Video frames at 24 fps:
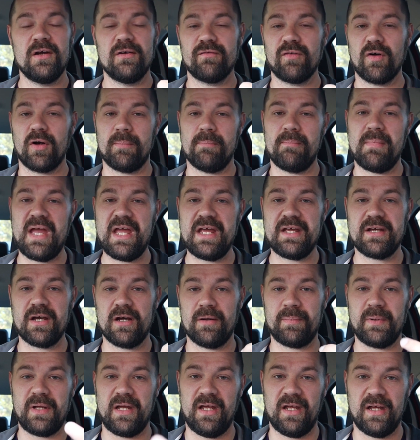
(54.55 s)
for a
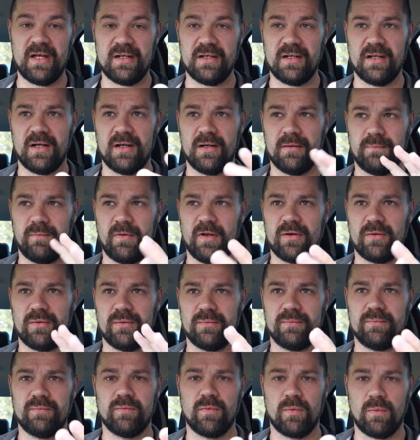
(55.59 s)
makeup and a
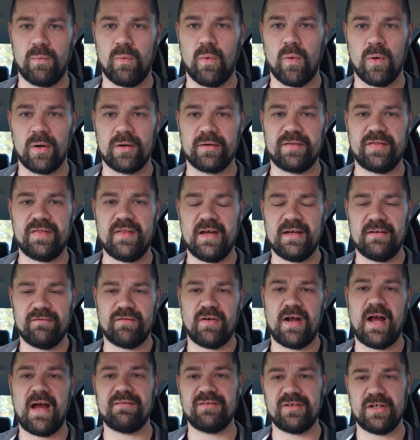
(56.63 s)
little reward thing
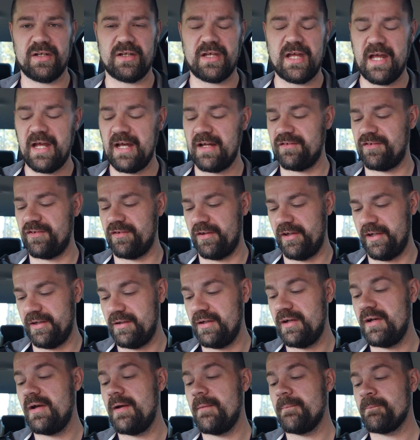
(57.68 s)
for having to cancel it.
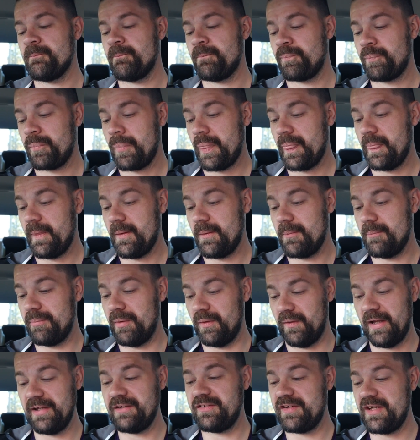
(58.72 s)
But
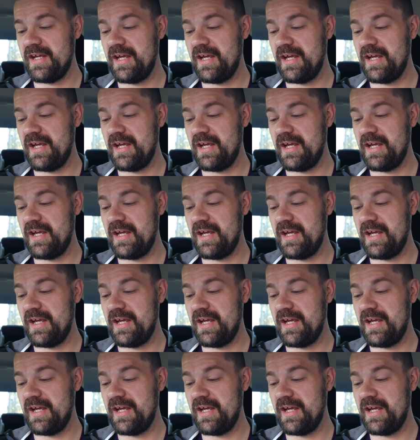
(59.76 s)
let's